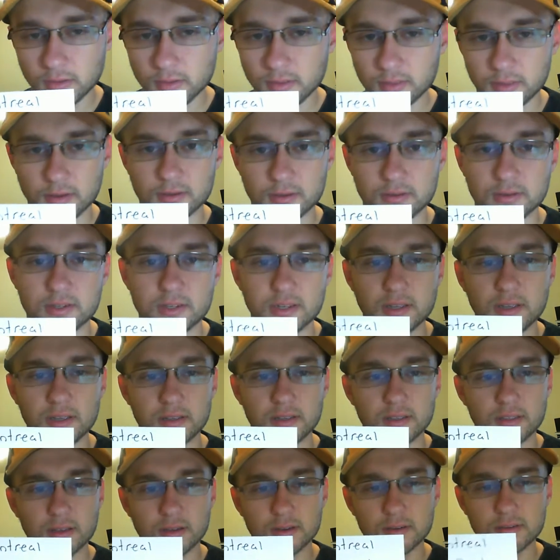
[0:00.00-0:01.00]
at their
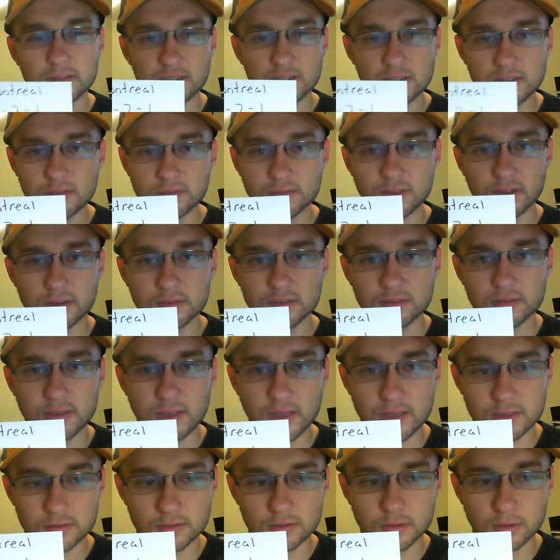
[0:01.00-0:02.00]
defense
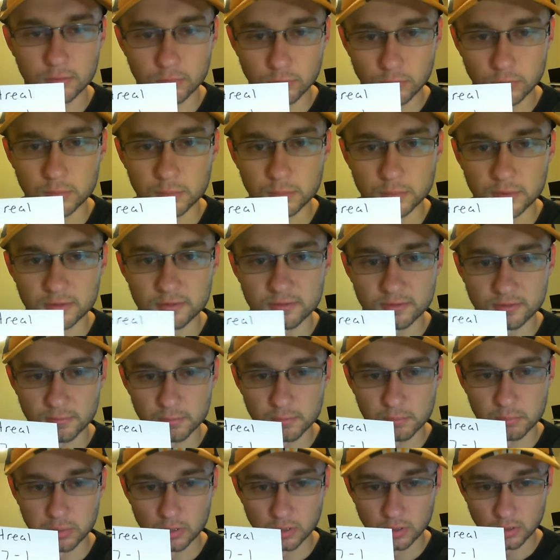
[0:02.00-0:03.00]
as a group is
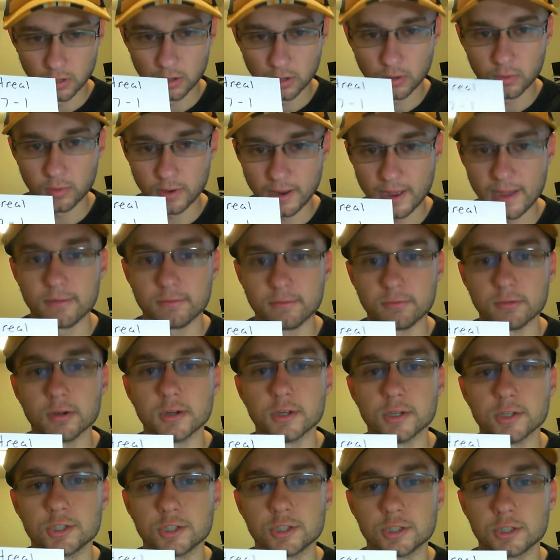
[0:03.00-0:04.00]
below
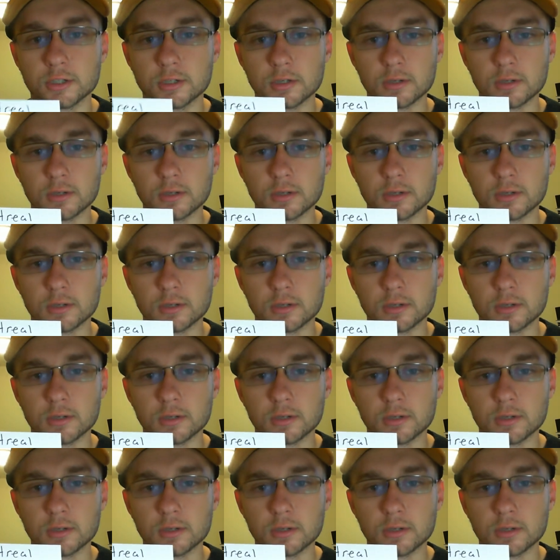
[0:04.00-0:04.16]
average.